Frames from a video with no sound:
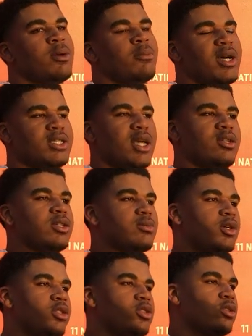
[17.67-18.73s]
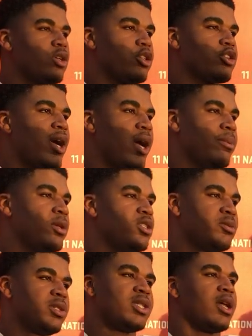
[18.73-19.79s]
my scout team coach too, Coach Kraft. He's
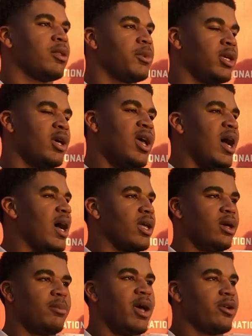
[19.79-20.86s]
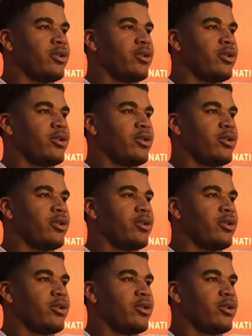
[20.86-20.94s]
just telling me how to get better.